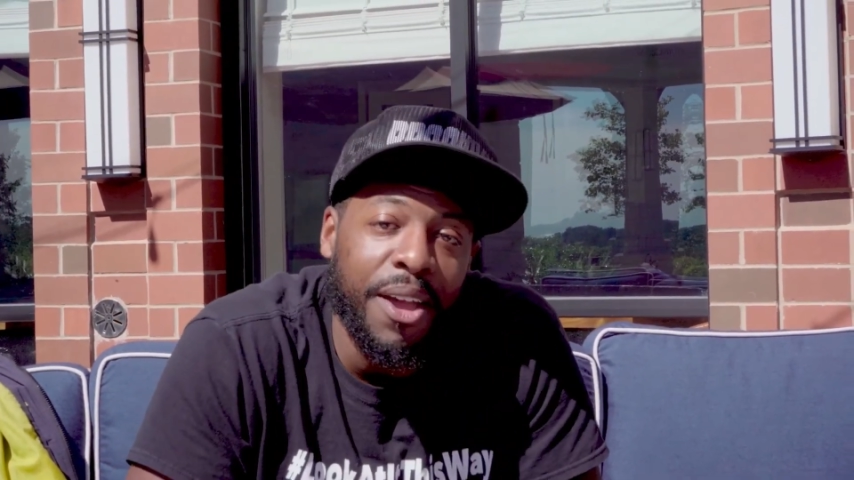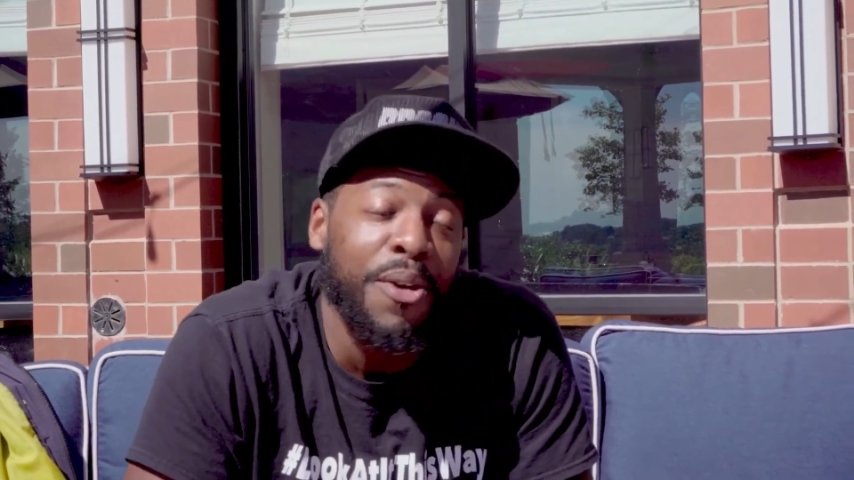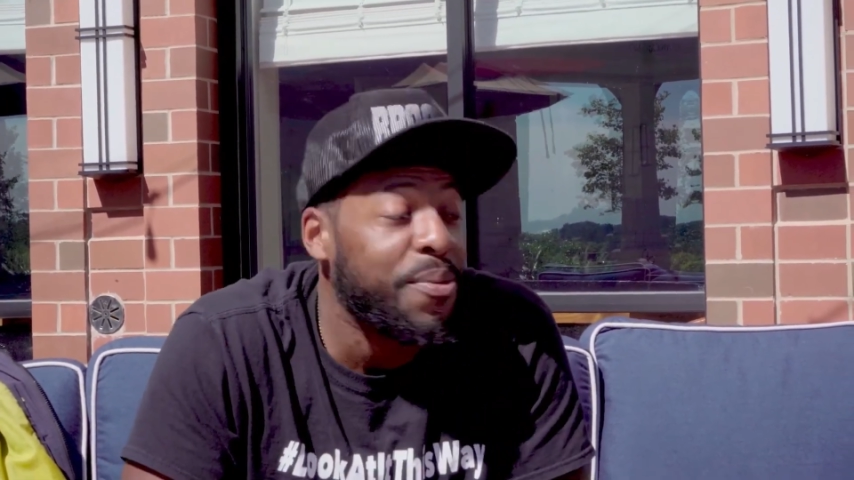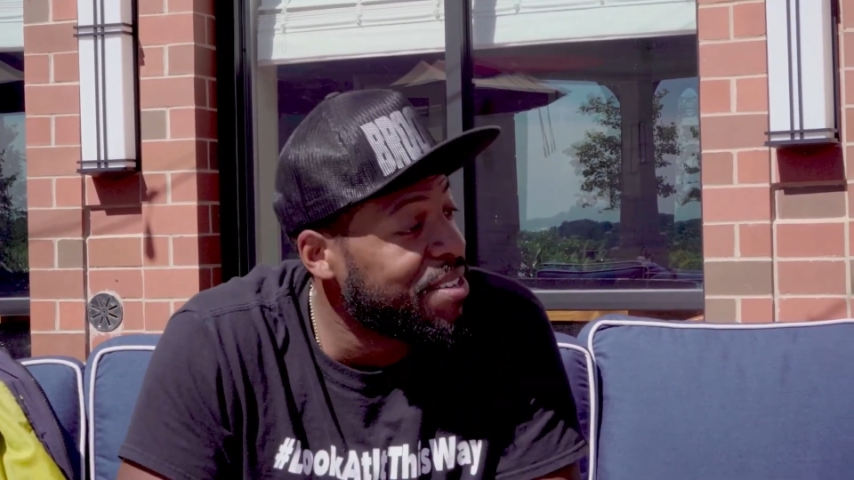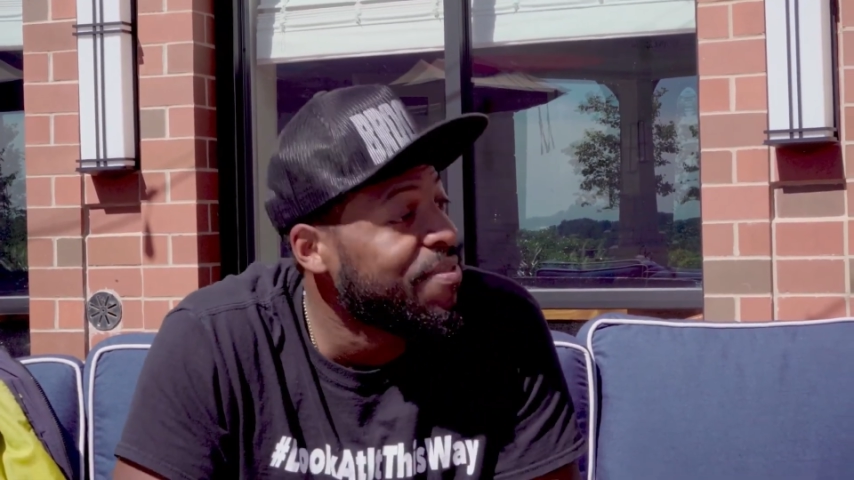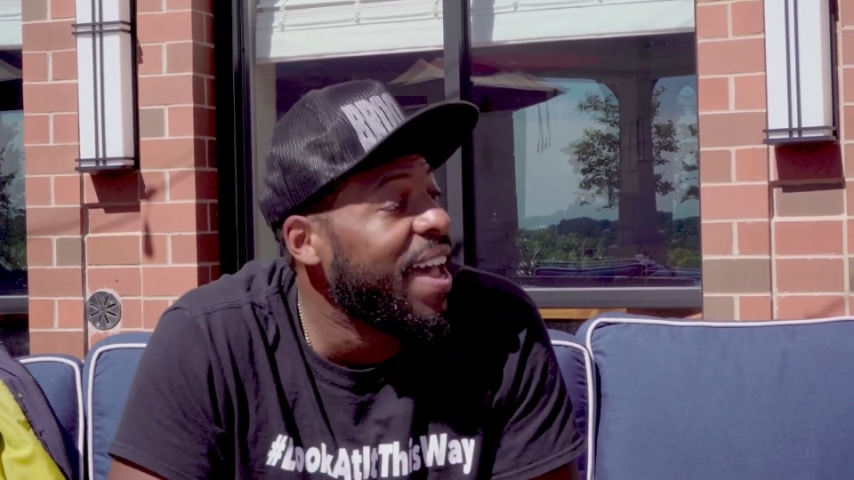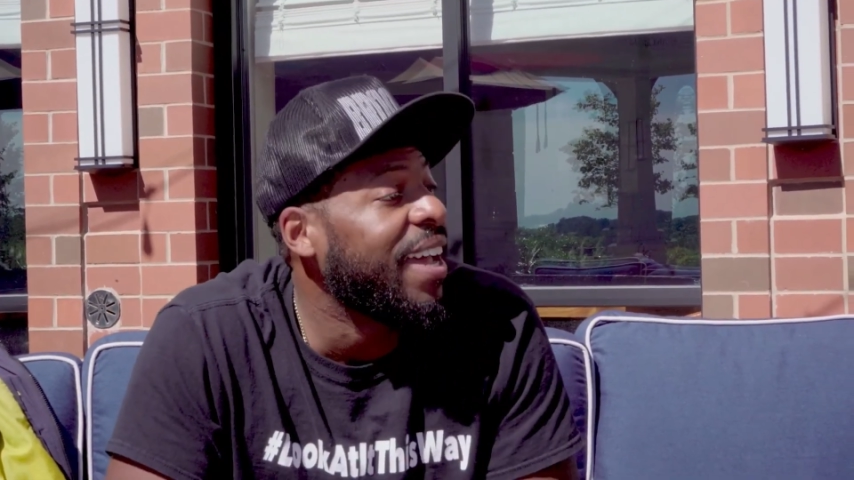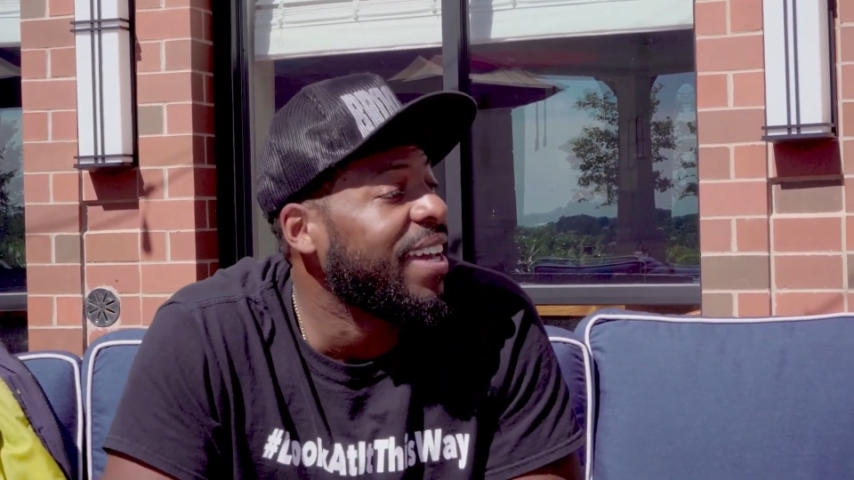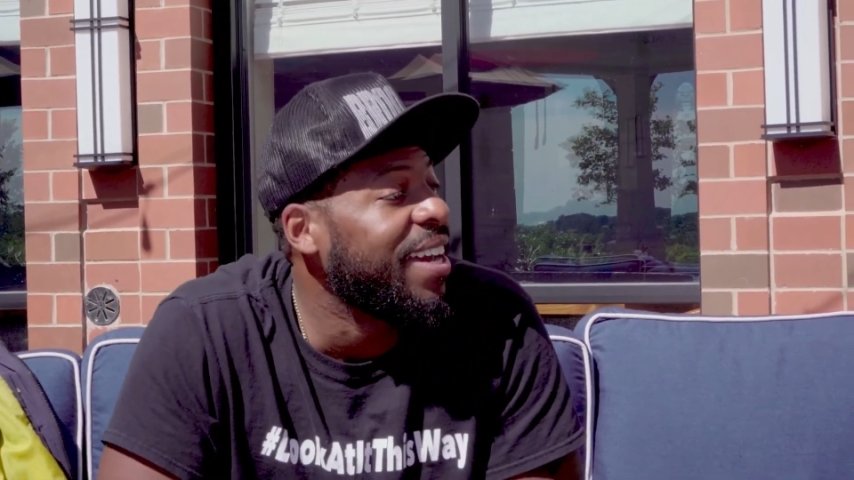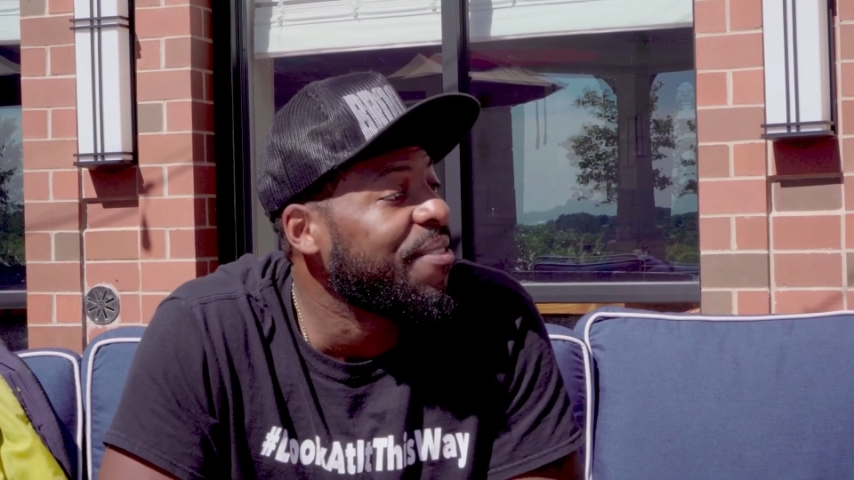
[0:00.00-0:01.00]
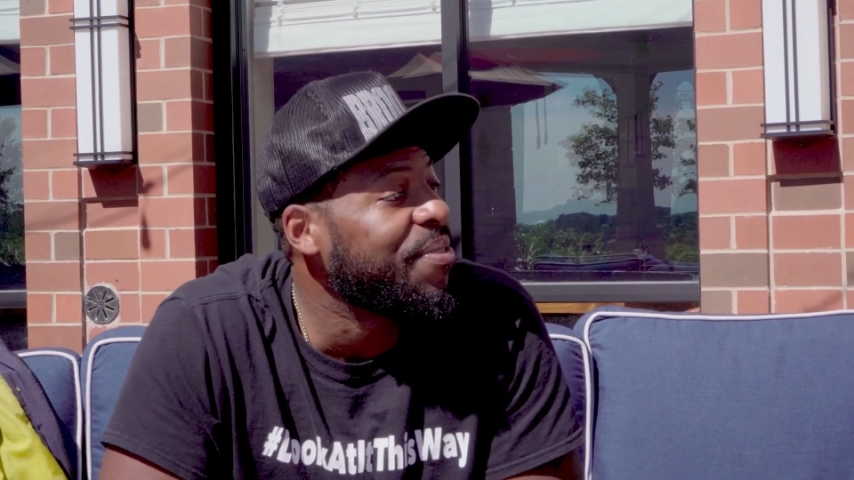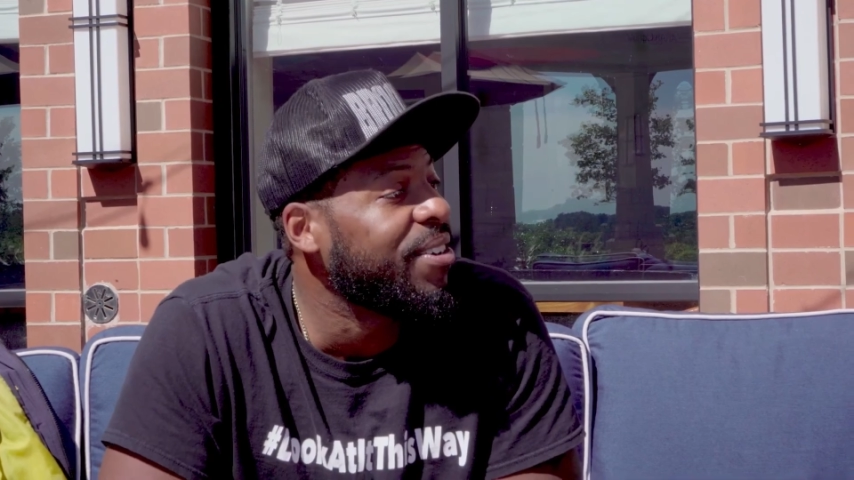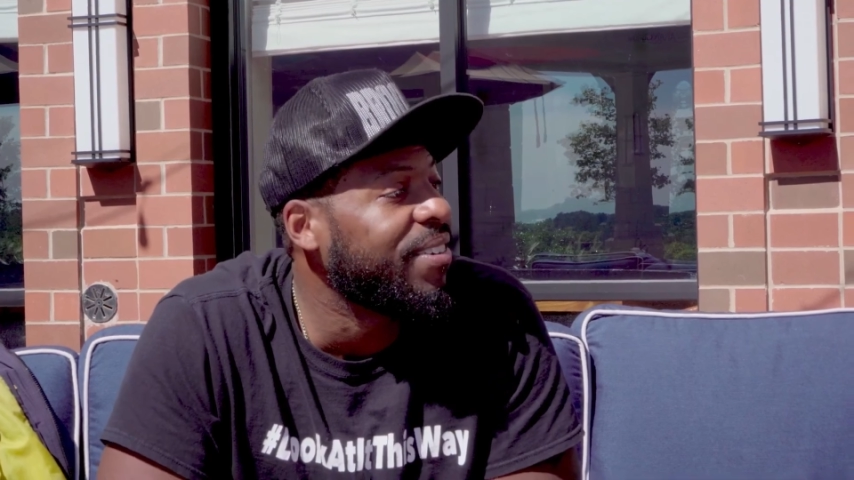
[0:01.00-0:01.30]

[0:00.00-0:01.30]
It was a valiant effort,